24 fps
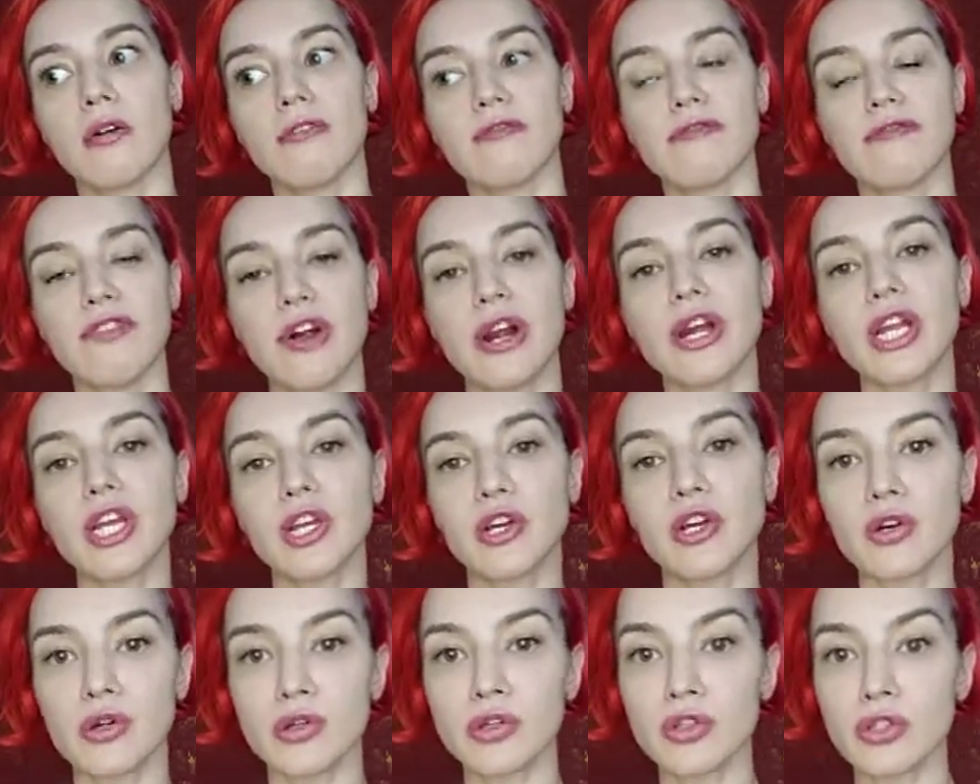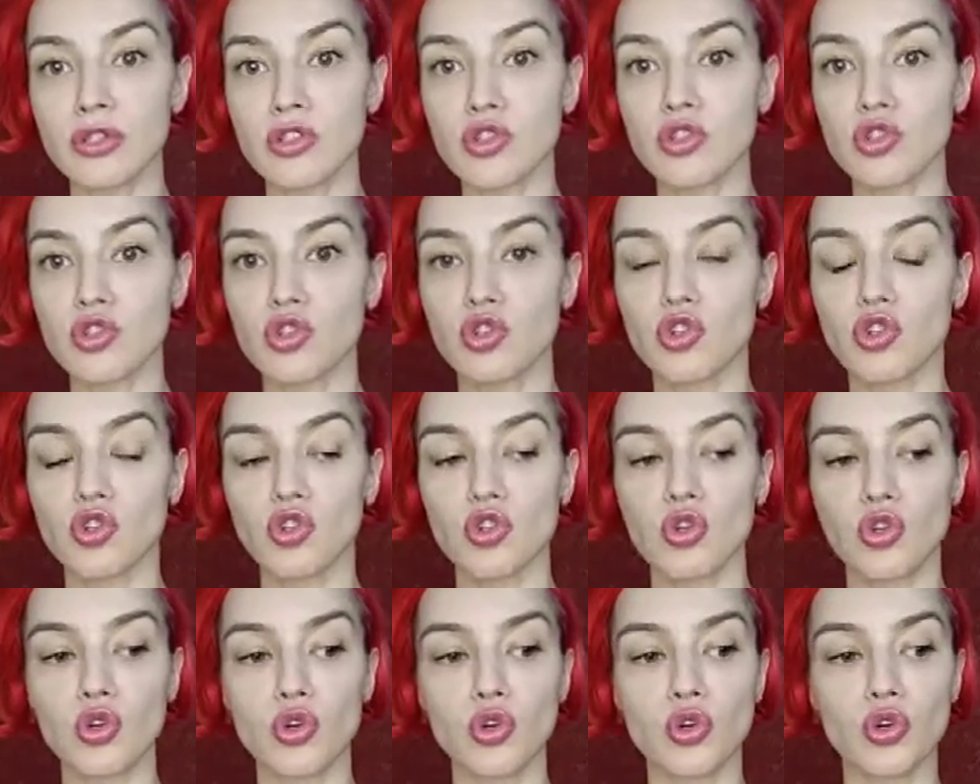very good
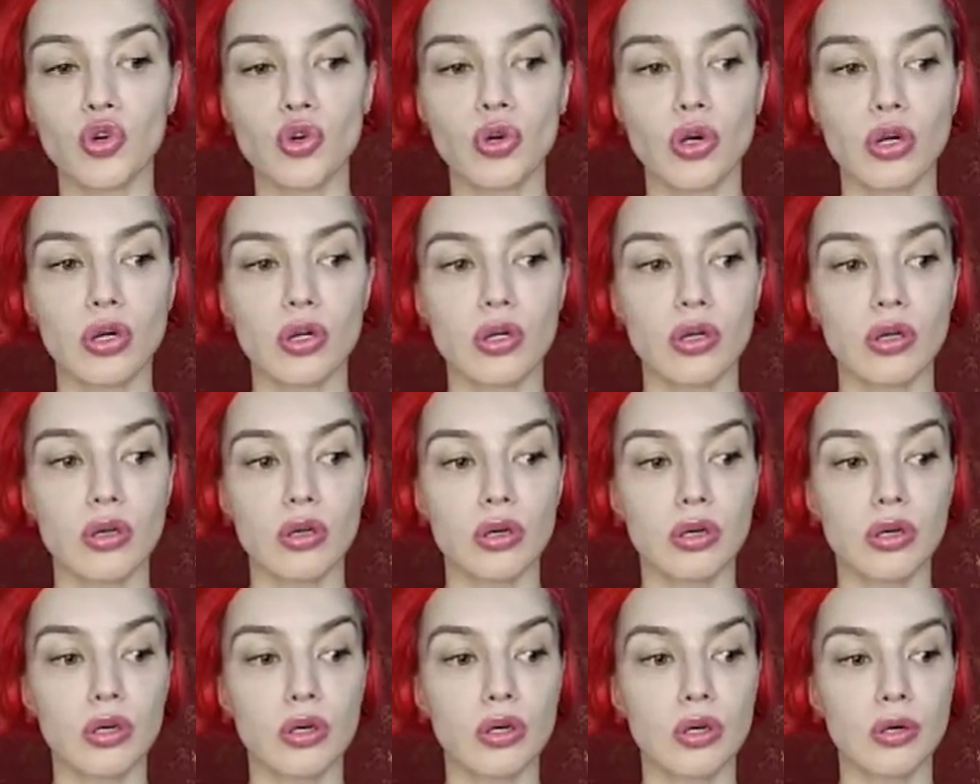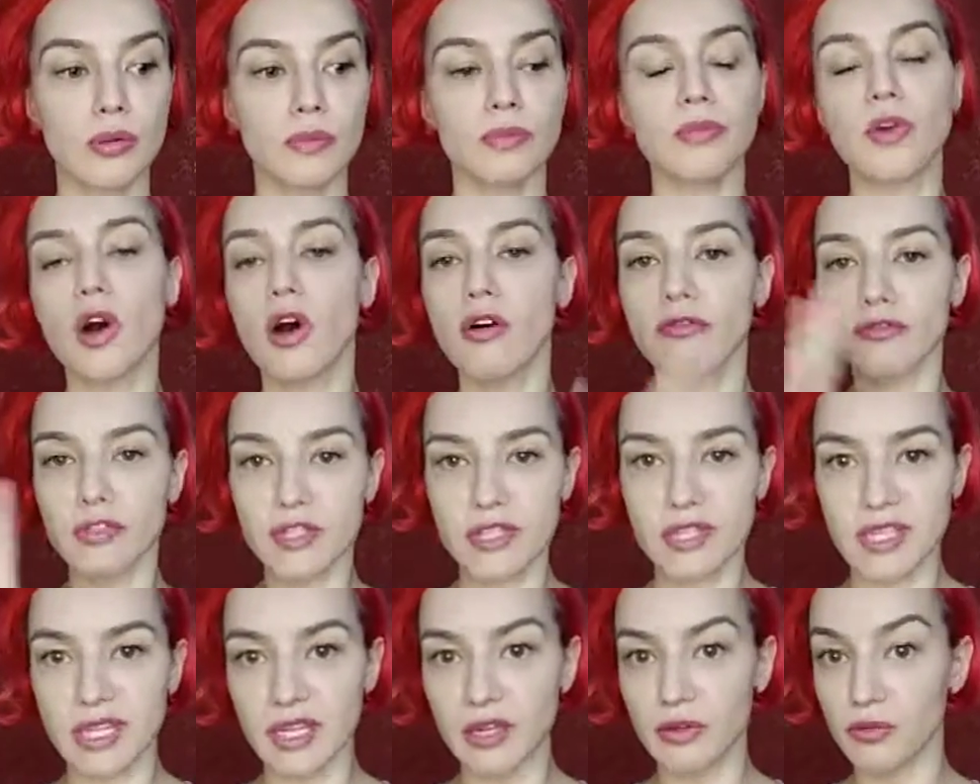to,
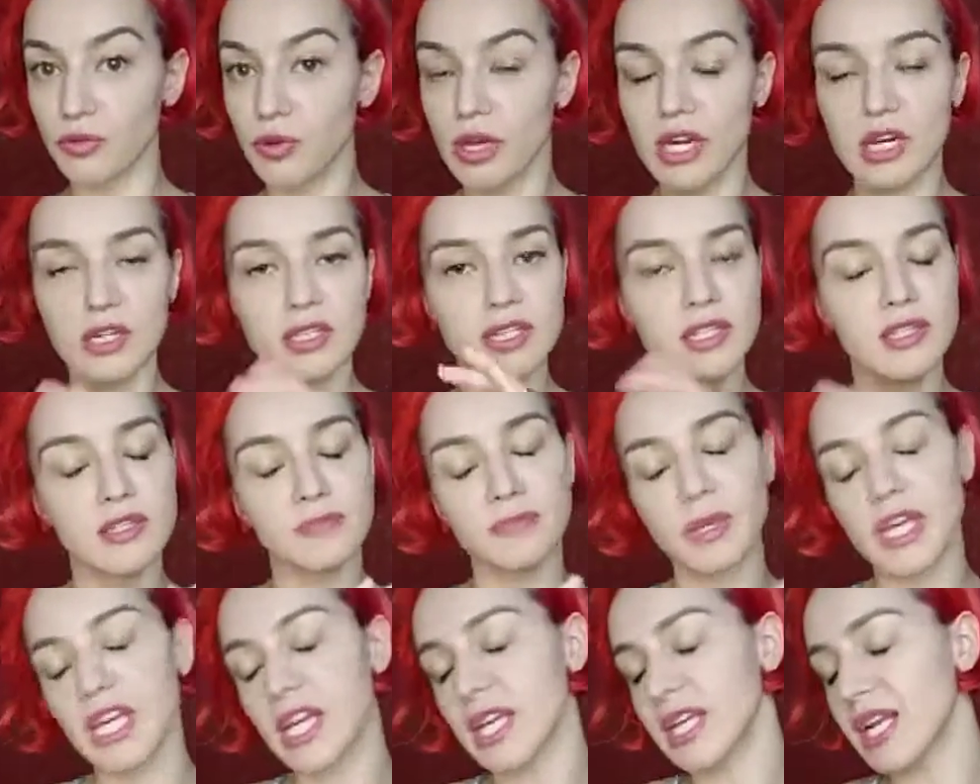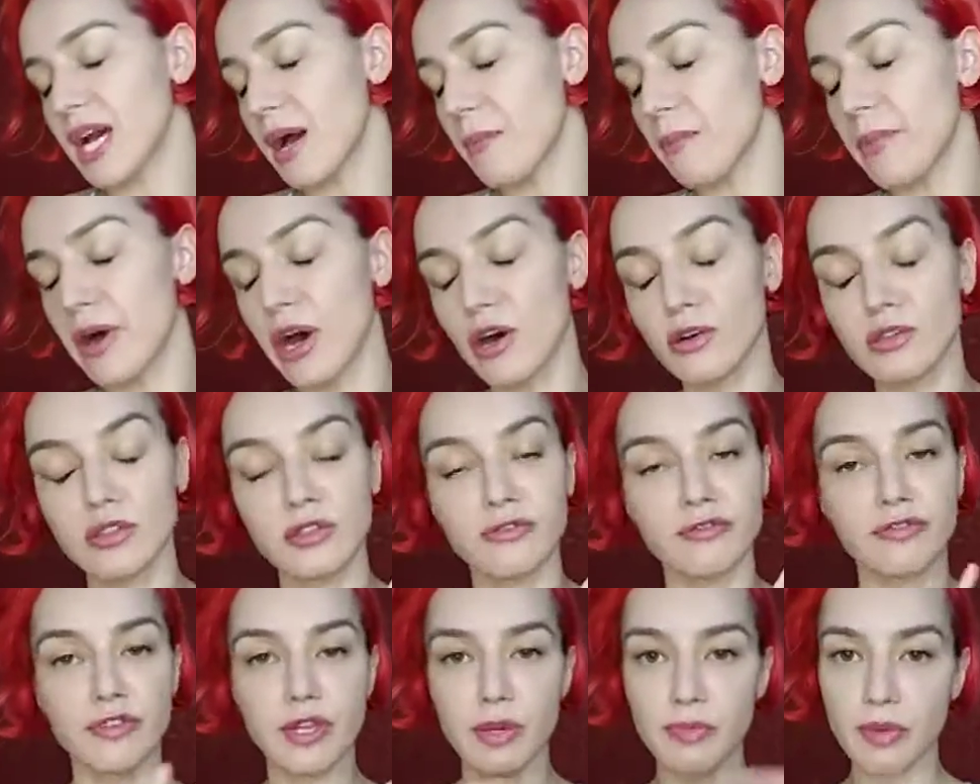obviously, we are speaking
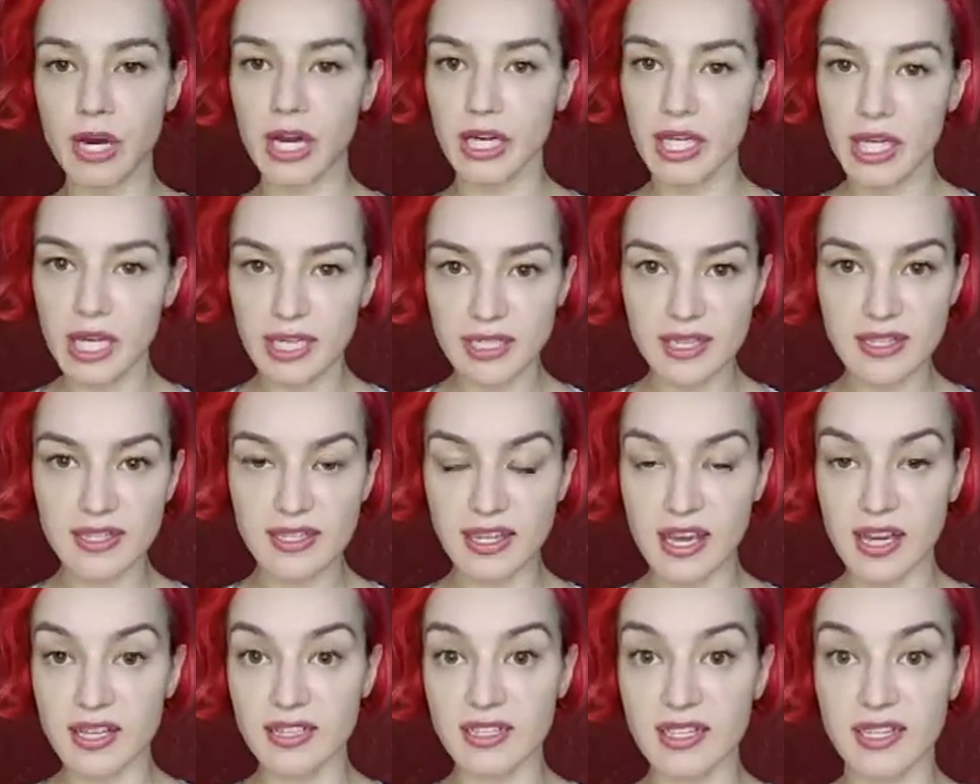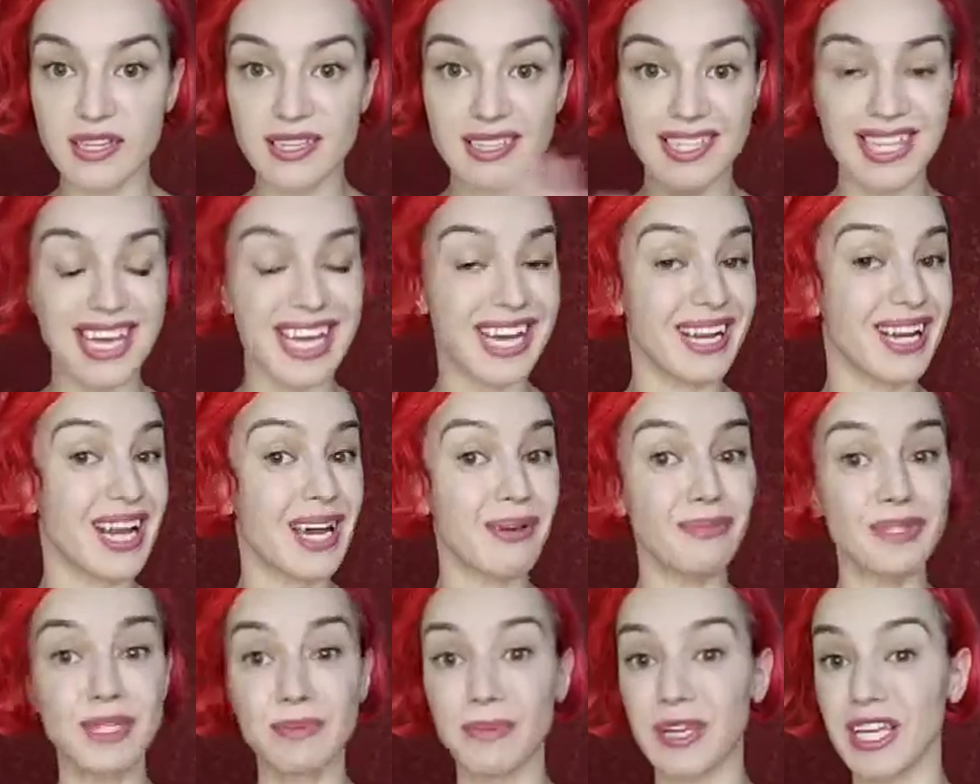about free body exercises, and
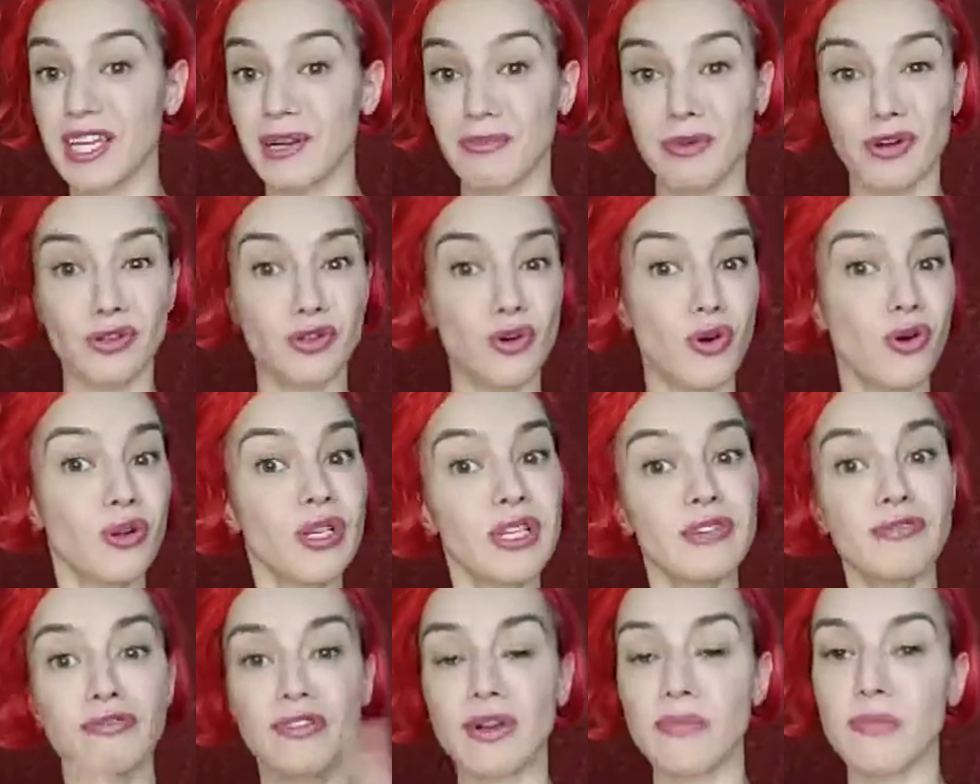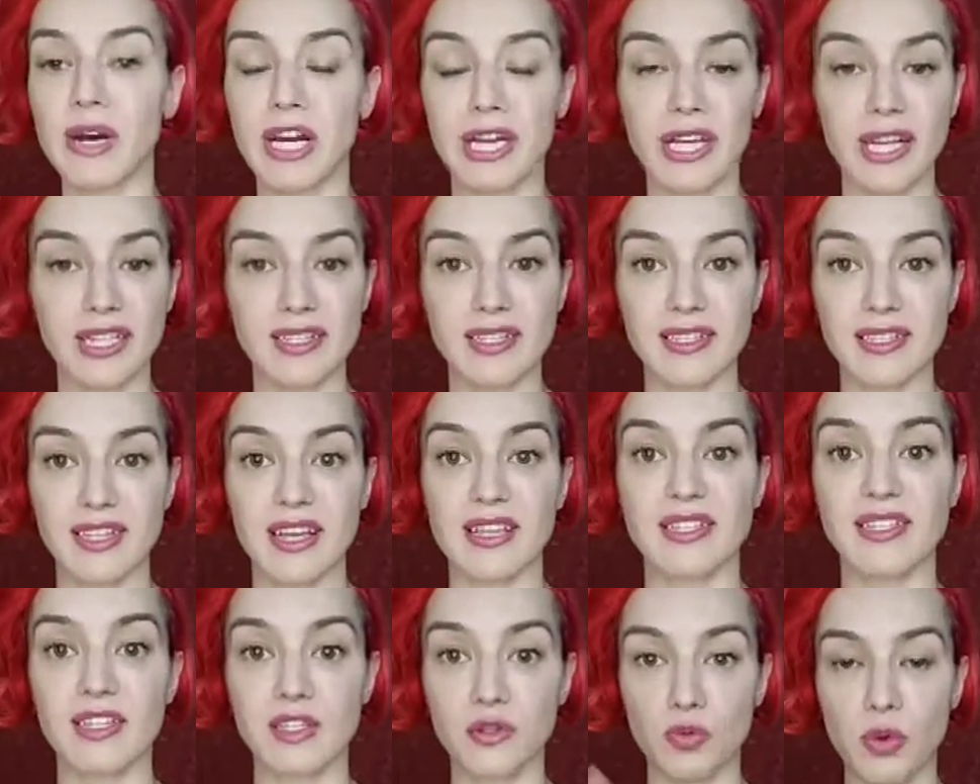I'm speaking about only free body
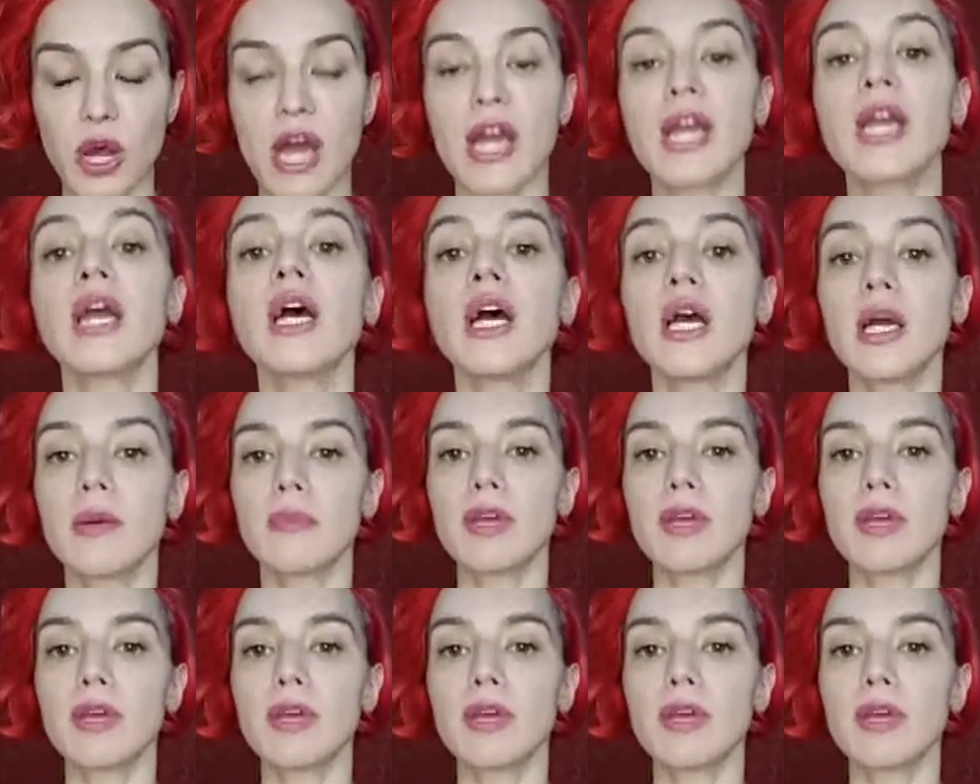exercises. Why?